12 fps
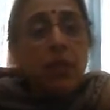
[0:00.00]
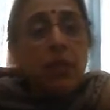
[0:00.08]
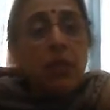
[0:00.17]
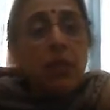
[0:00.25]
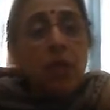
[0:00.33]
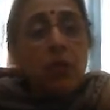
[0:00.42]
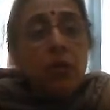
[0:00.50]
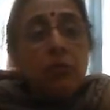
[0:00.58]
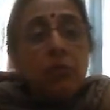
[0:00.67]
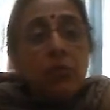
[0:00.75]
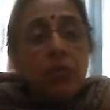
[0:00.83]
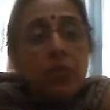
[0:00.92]
Now
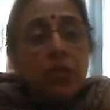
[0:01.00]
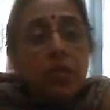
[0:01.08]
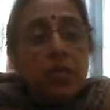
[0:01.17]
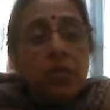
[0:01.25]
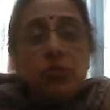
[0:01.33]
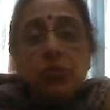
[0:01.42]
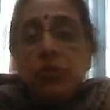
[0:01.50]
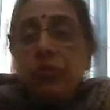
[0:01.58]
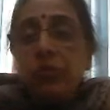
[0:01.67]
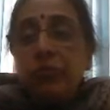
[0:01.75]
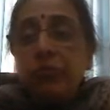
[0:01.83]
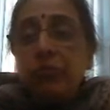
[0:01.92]
compute the ratios.
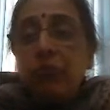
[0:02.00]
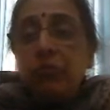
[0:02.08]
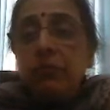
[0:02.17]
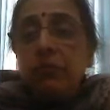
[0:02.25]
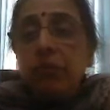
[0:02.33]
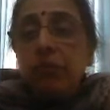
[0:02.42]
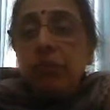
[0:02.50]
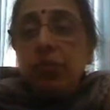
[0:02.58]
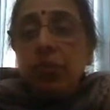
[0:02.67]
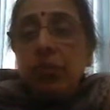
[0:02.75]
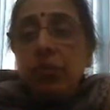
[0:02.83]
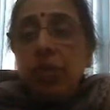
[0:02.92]
So it's
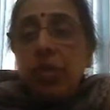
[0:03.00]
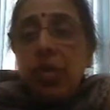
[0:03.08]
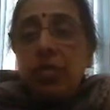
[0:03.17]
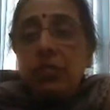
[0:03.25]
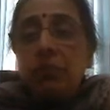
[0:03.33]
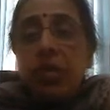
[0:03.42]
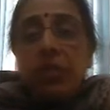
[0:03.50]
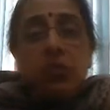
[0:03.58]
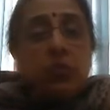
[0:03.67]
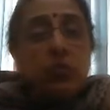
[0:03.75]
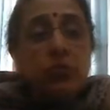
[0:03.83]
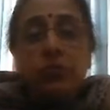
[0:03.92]
going to be 8 by
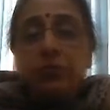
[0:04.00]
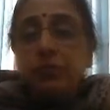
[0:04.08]
2,